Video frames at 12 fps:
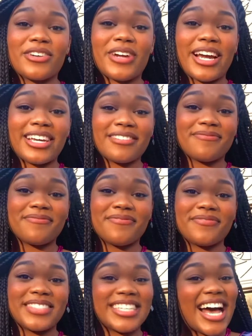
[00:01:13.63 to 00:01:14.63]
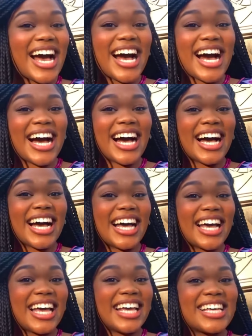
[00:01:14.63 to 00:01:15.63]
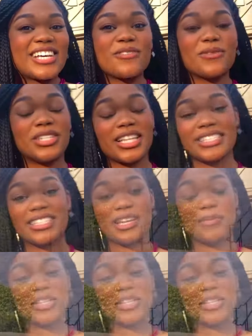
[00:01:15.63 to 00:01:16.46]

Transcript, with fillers: All right. Oh my god. yeah. so much. Oh my god. Would you like to take a